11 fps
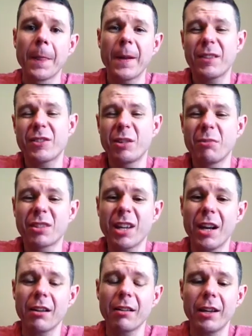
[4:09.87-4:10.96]
And she was kind
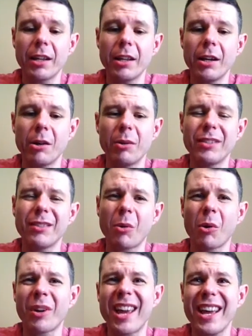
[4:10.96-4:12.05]
of like, you know, is it
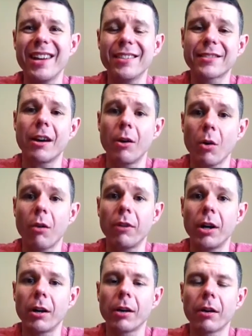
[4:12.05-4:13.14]
okay to start
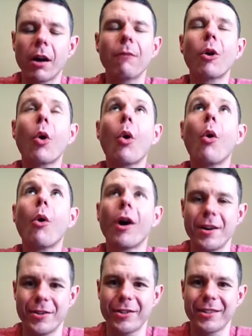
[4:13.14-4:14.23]
over? Of
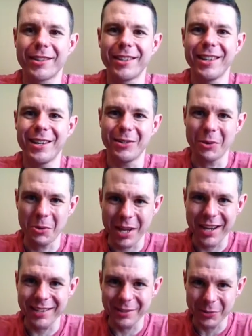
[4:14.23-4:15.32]
course it is
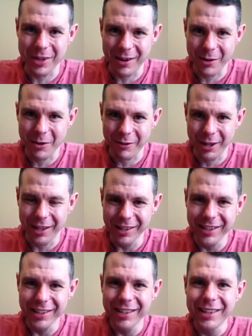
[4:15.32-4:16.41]
okay to start over.
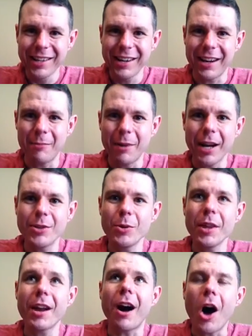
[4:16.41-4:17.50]
I do
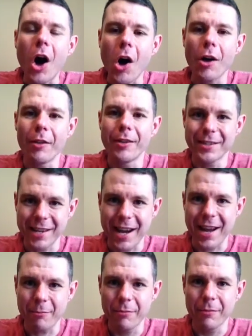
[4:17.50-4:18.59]
that all the
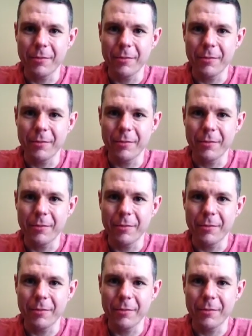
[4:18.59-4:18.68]
time.